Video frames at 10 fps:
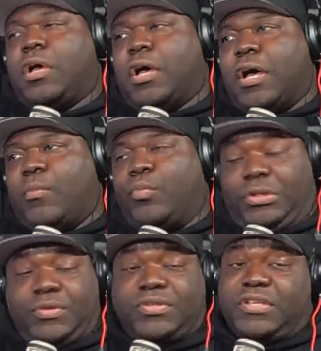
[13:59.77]
Mm-hmm.
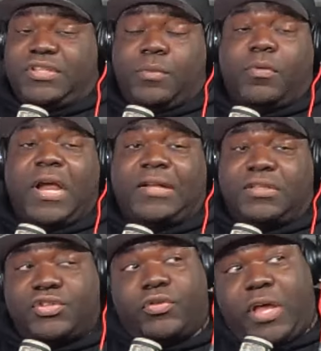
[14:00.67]
Put those things into
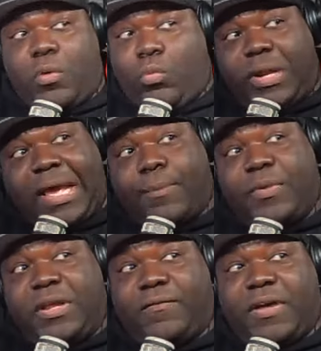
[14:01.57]
practice so that what
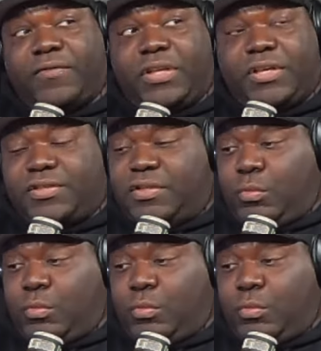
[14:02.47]
happened at 5 Days at